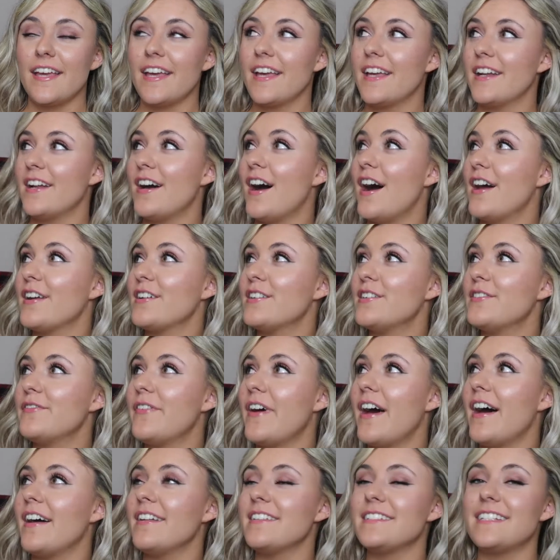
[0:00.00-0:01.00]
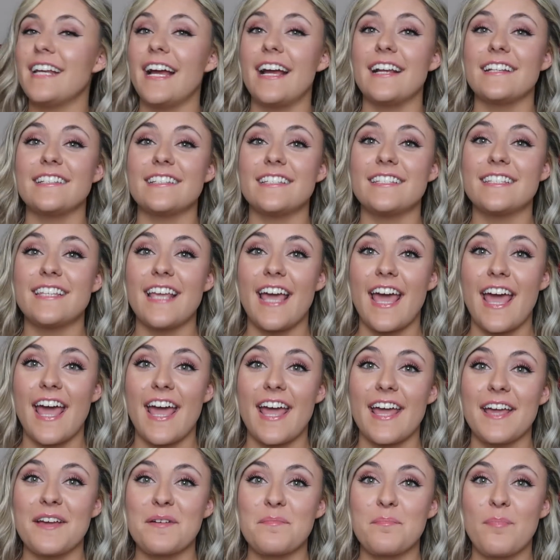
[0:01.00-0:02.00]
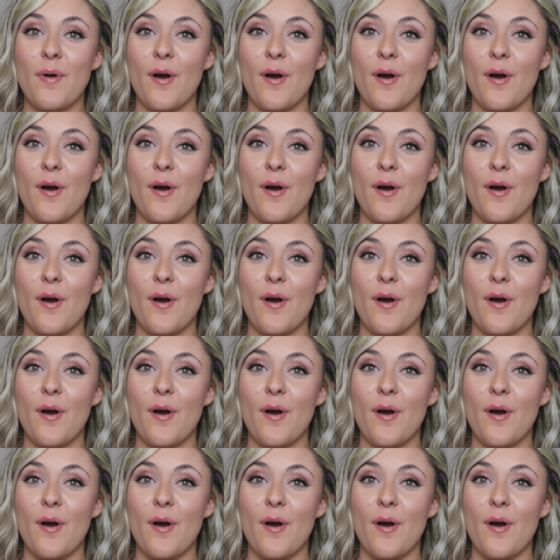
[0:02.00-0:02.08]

In honor of Valentine's Day,